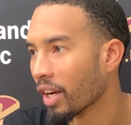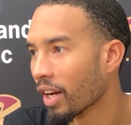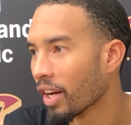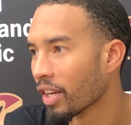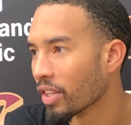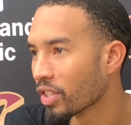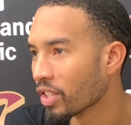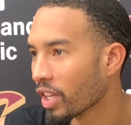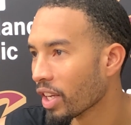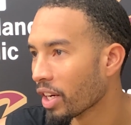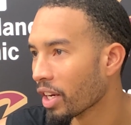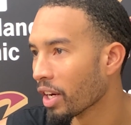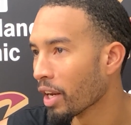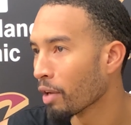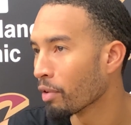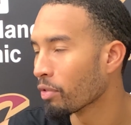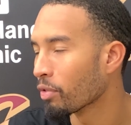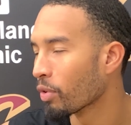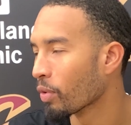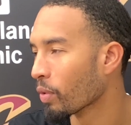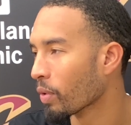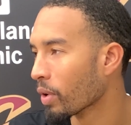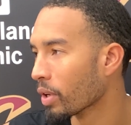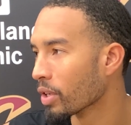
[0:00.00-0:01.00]
Don set it up
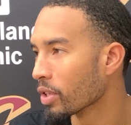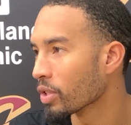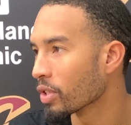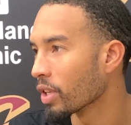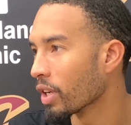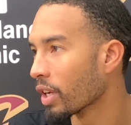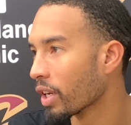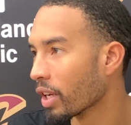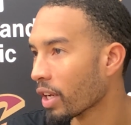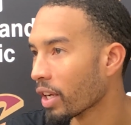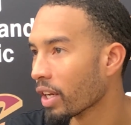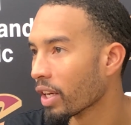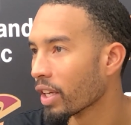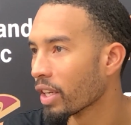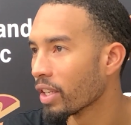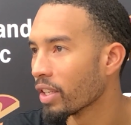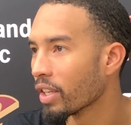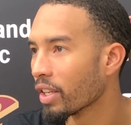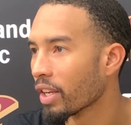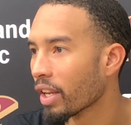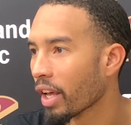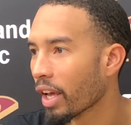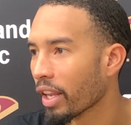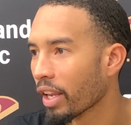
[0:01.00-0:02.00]
for us. He
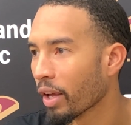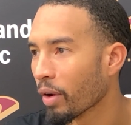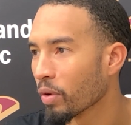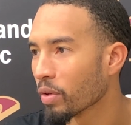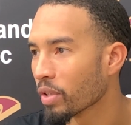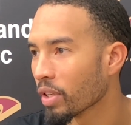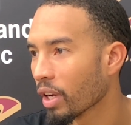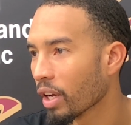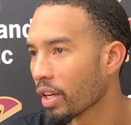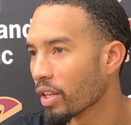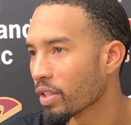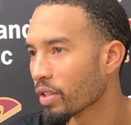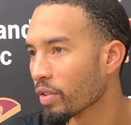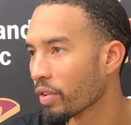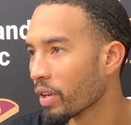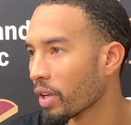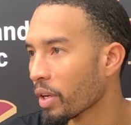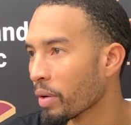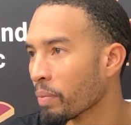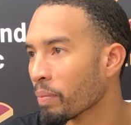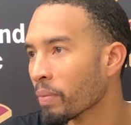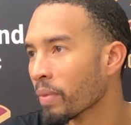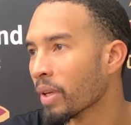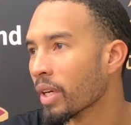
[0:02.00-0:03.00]
did that. That was nice of
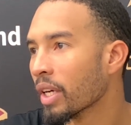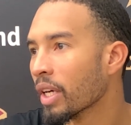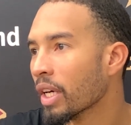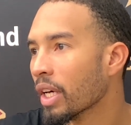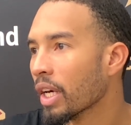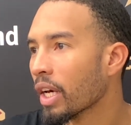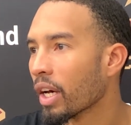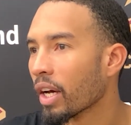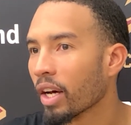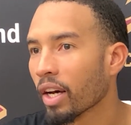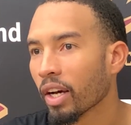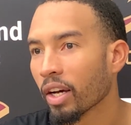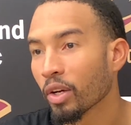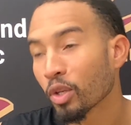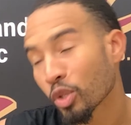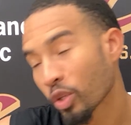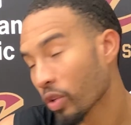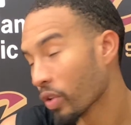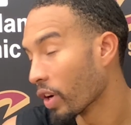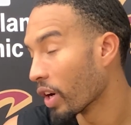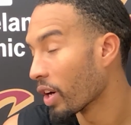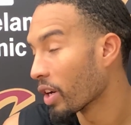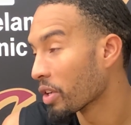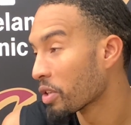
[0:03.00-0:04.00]
him. It was a
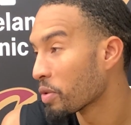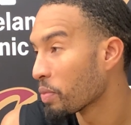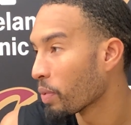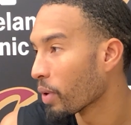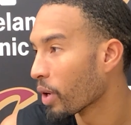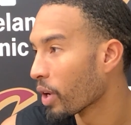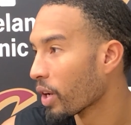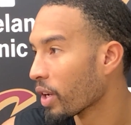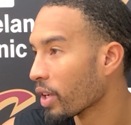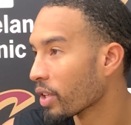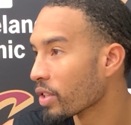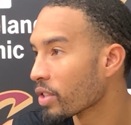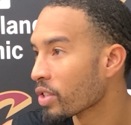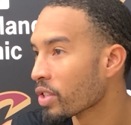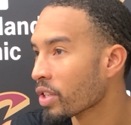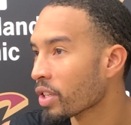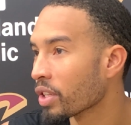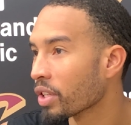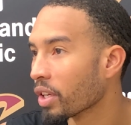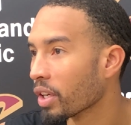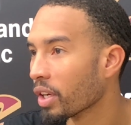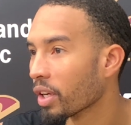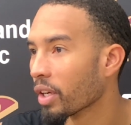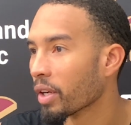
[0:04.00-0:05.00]
great experience,
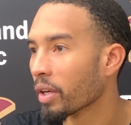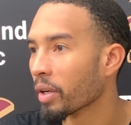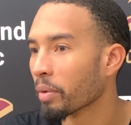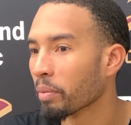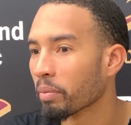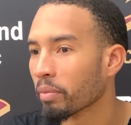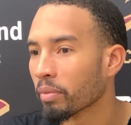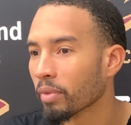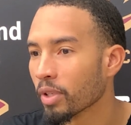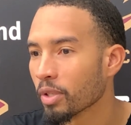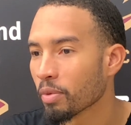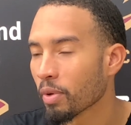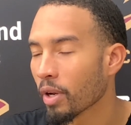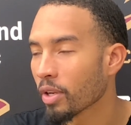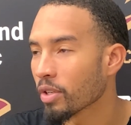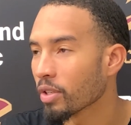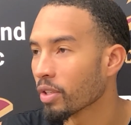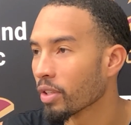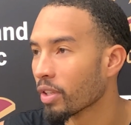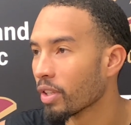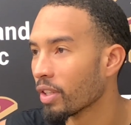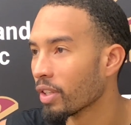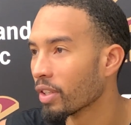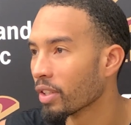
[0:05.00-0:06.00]

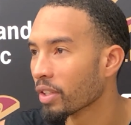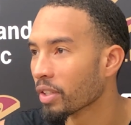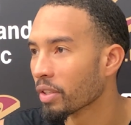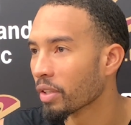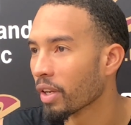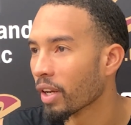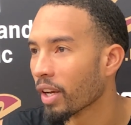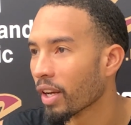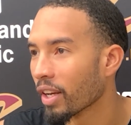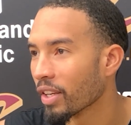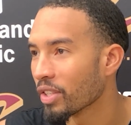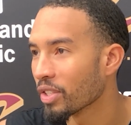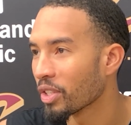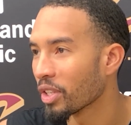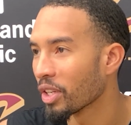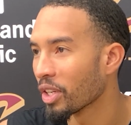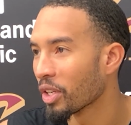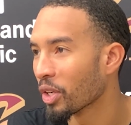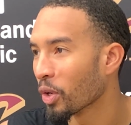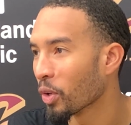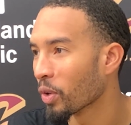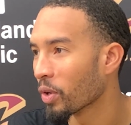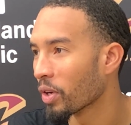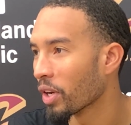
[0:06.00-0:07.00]
especially seeing
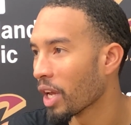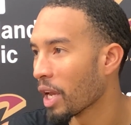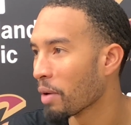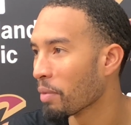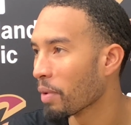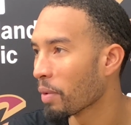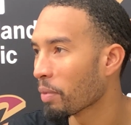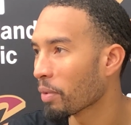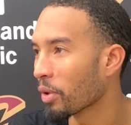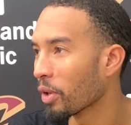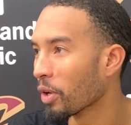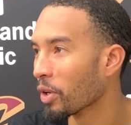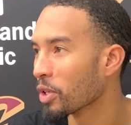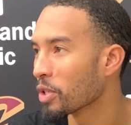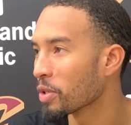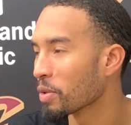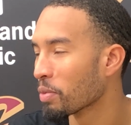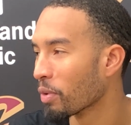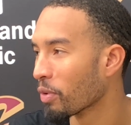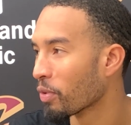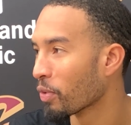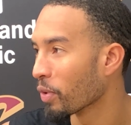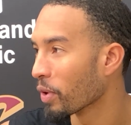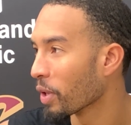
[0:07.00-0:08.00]
Notre Dame up close
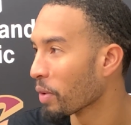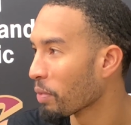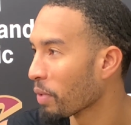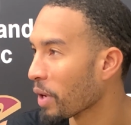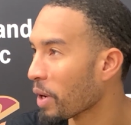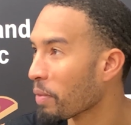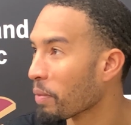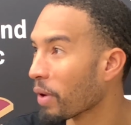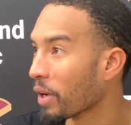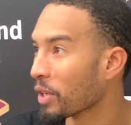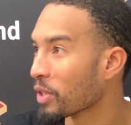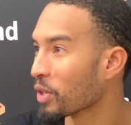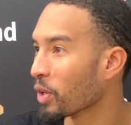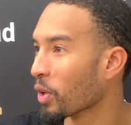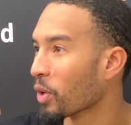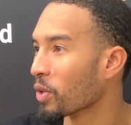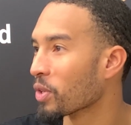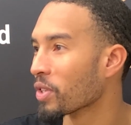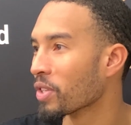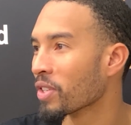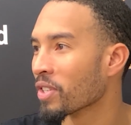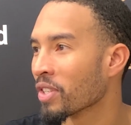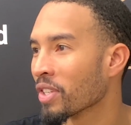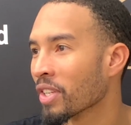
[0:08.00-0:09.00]
before they played my
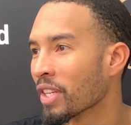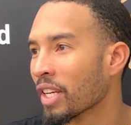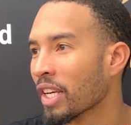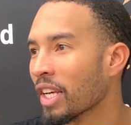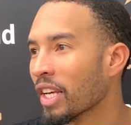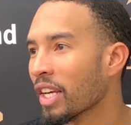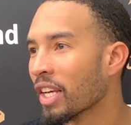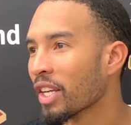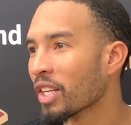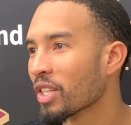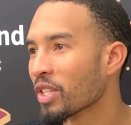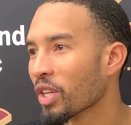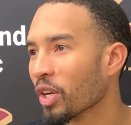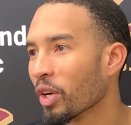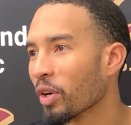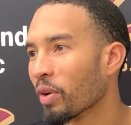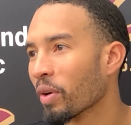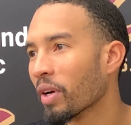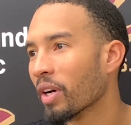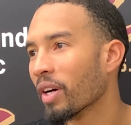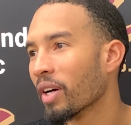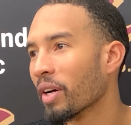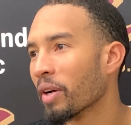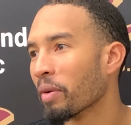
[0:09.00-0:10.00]
Trojans.
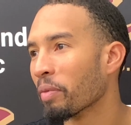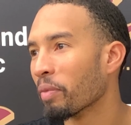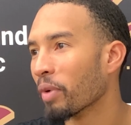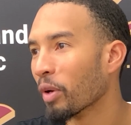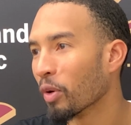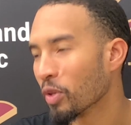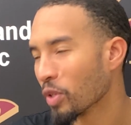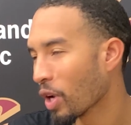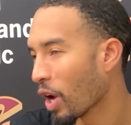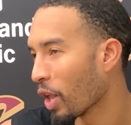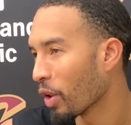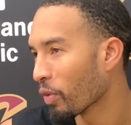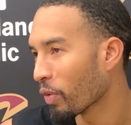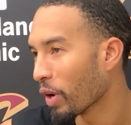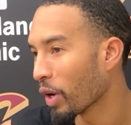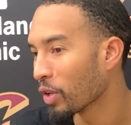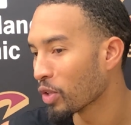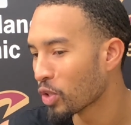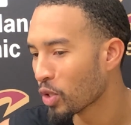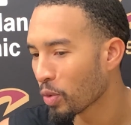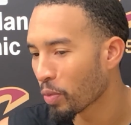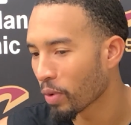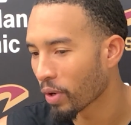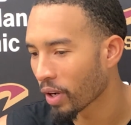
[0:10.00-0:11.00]
So it was all around
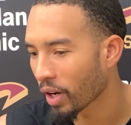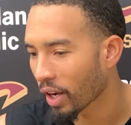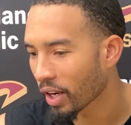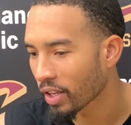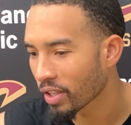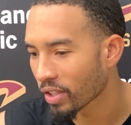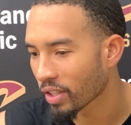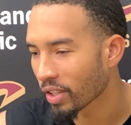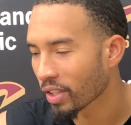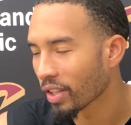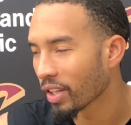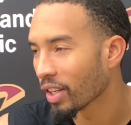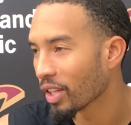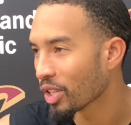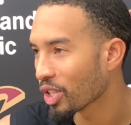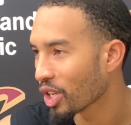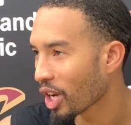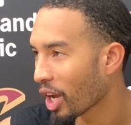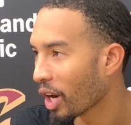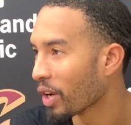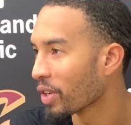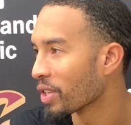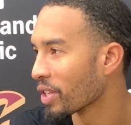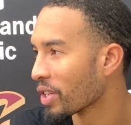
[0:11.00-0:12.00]
super nice, and
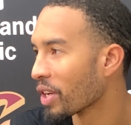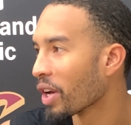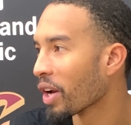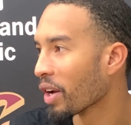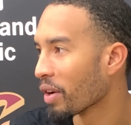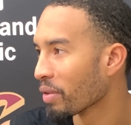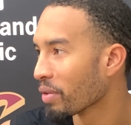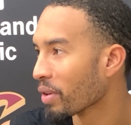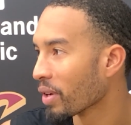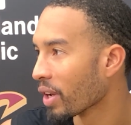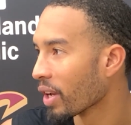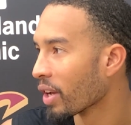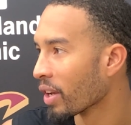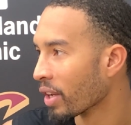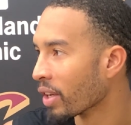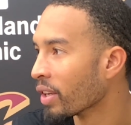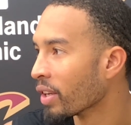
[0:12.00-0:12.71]
shout out to Don for that.